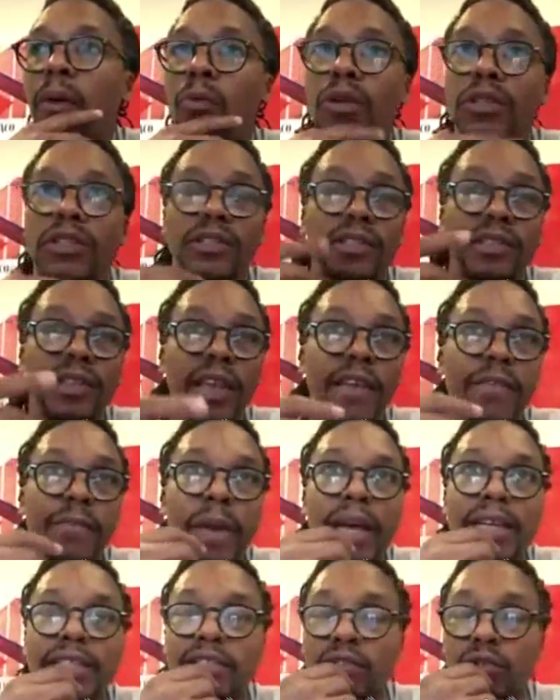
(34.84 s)
What the slave
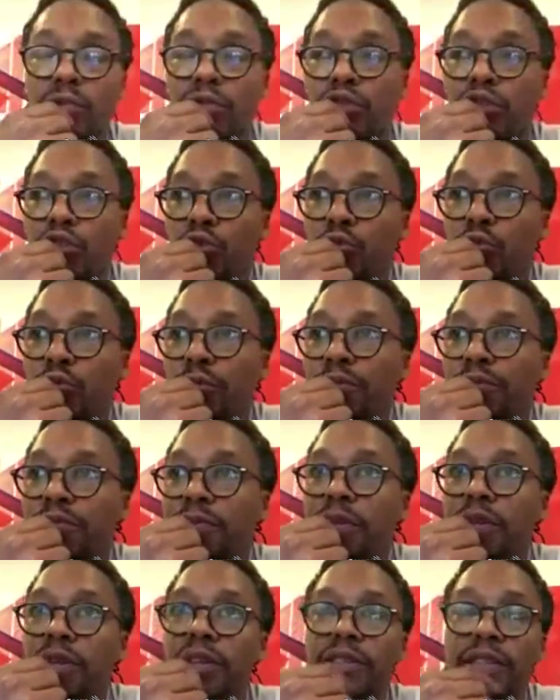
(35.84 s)
masters would do
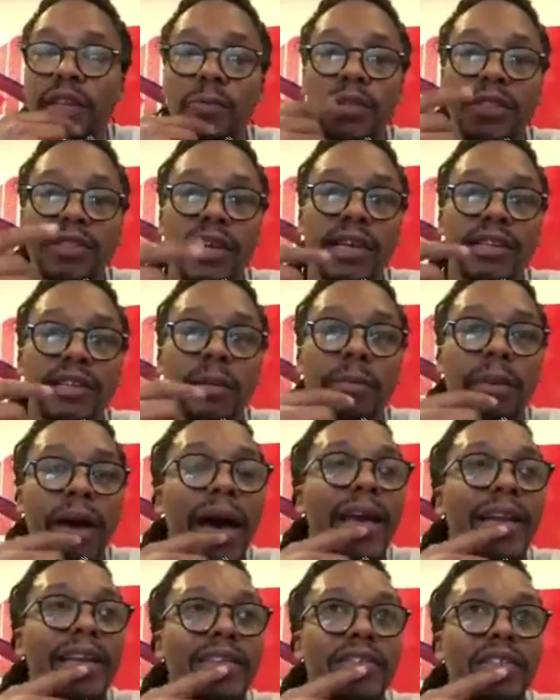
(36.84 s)
is they would take the
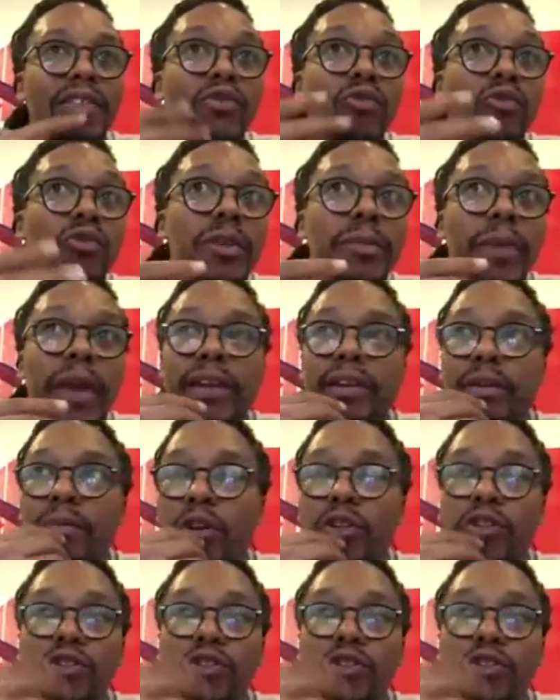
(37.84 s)
bodies and cremate them